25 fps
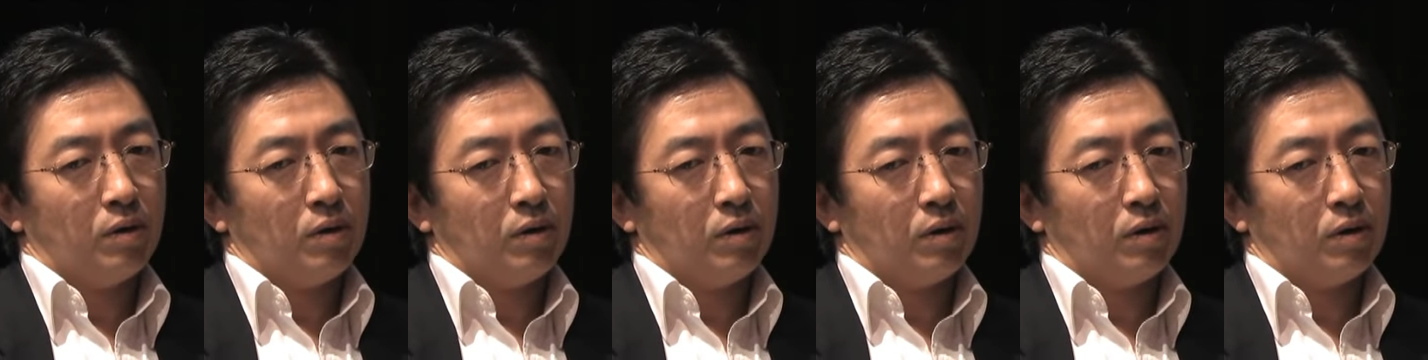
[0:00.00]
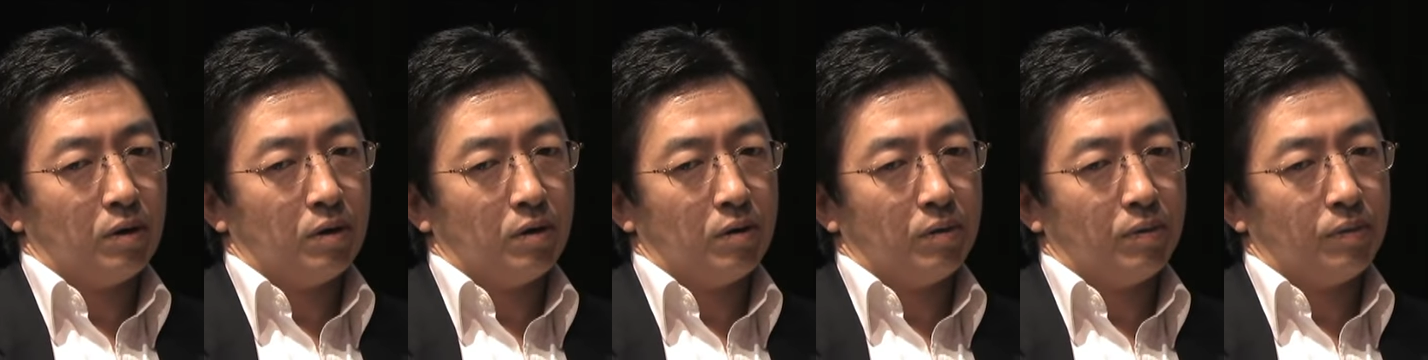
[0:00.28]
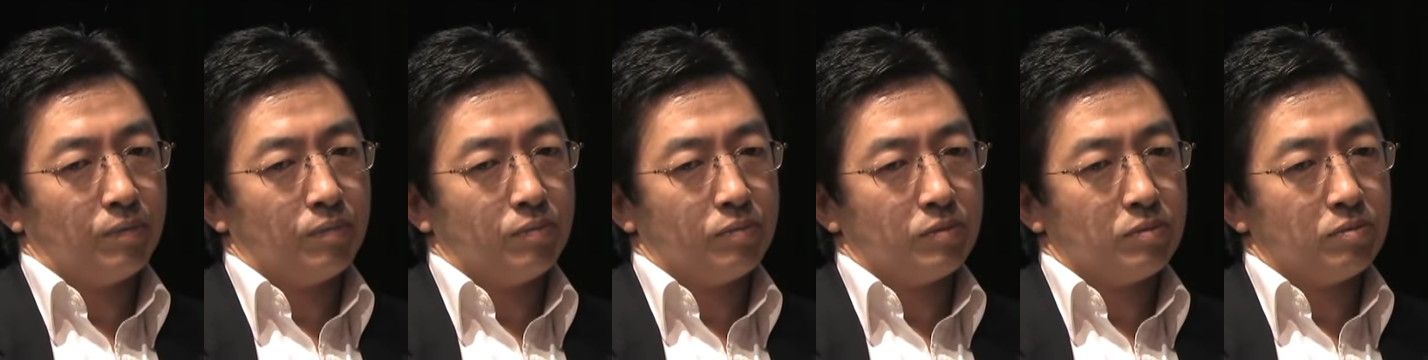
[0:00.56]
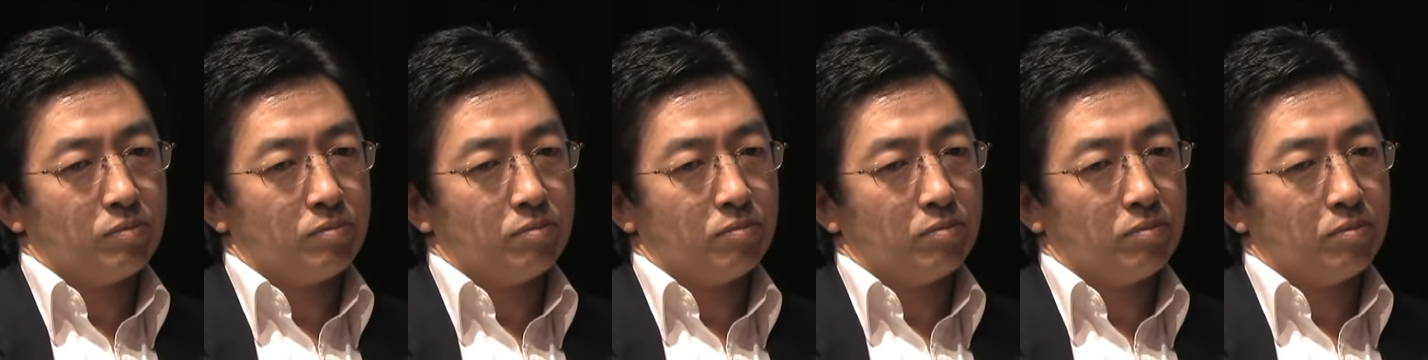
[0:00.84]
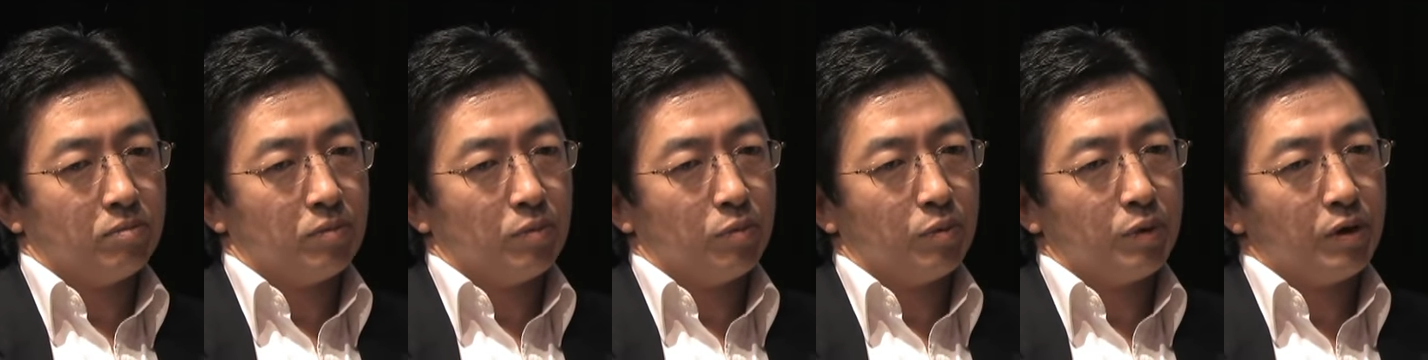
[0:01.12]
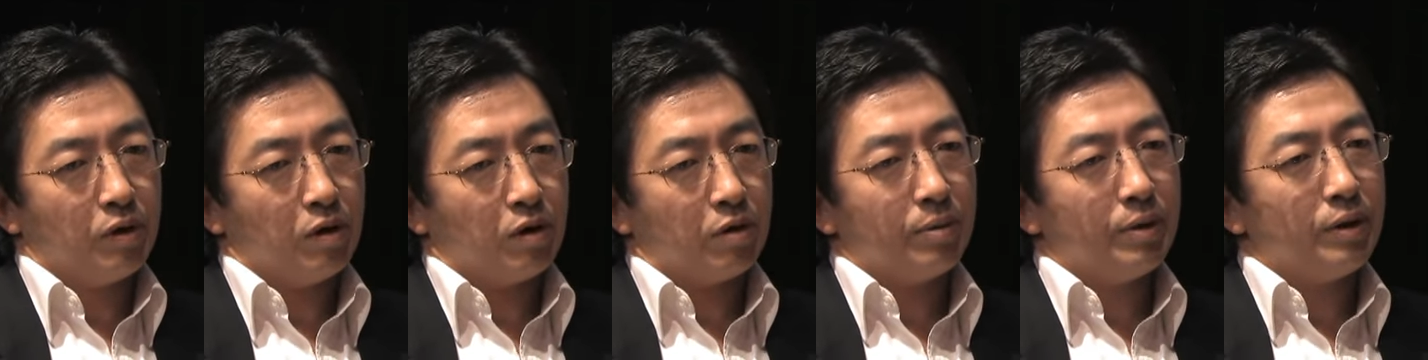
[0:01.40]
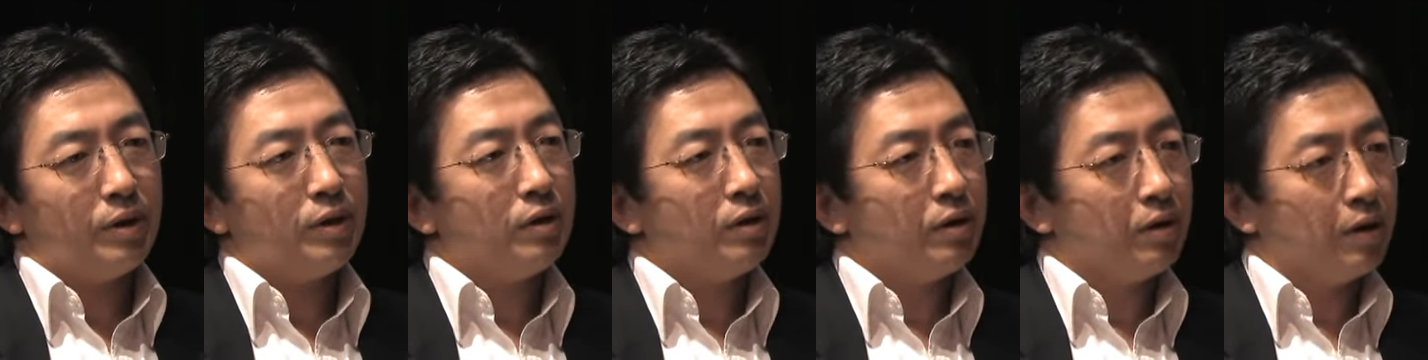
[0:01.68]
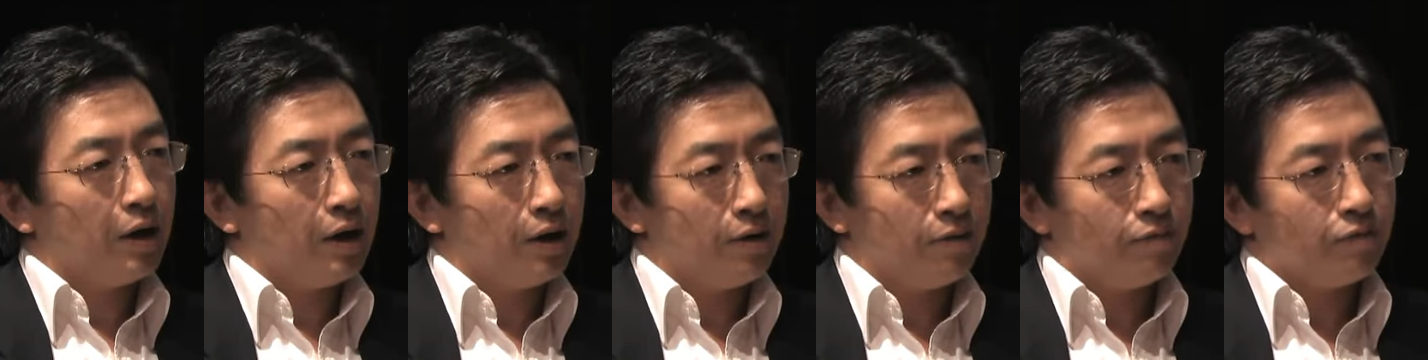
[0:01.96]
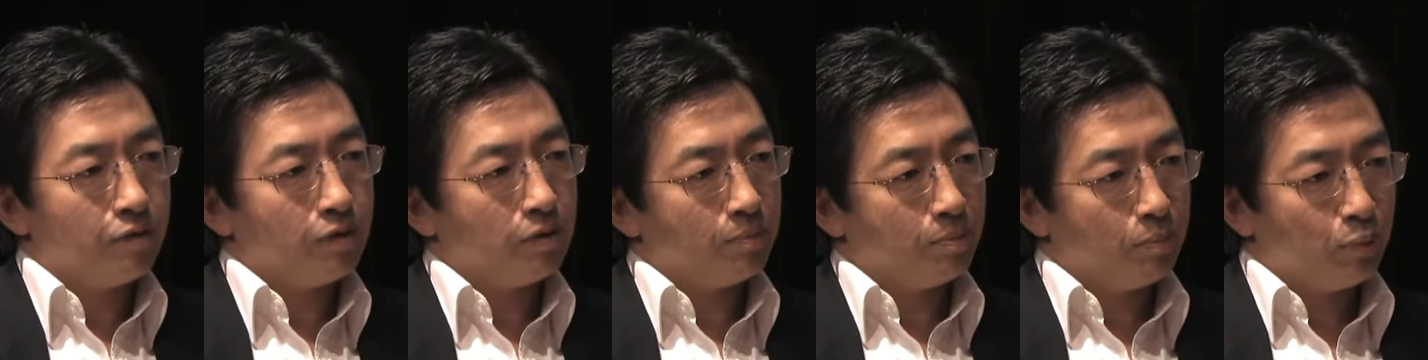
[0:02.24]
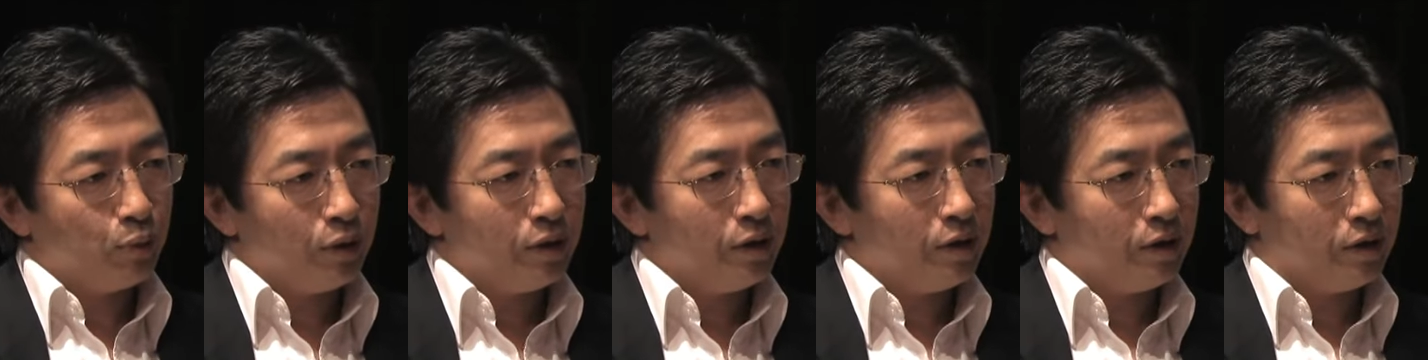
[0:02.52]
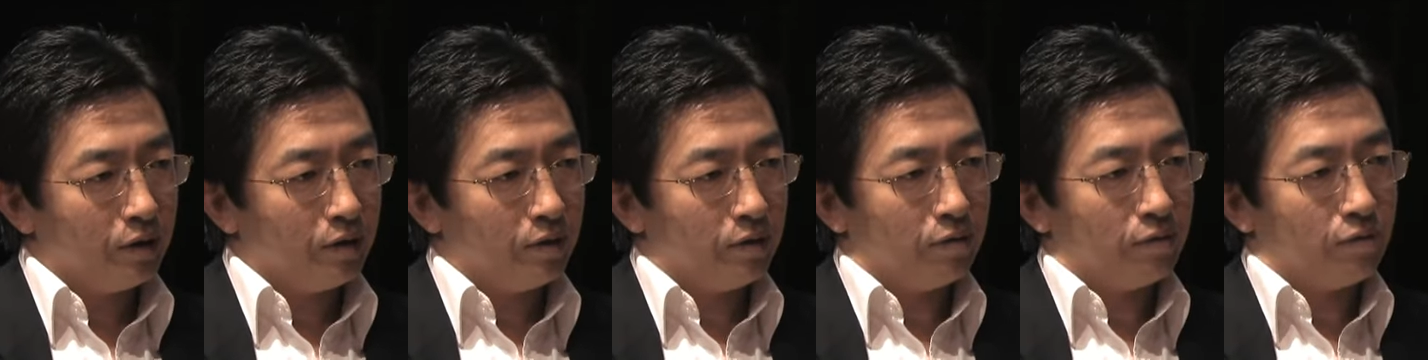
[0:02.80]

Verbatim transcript: um, we already have a pretty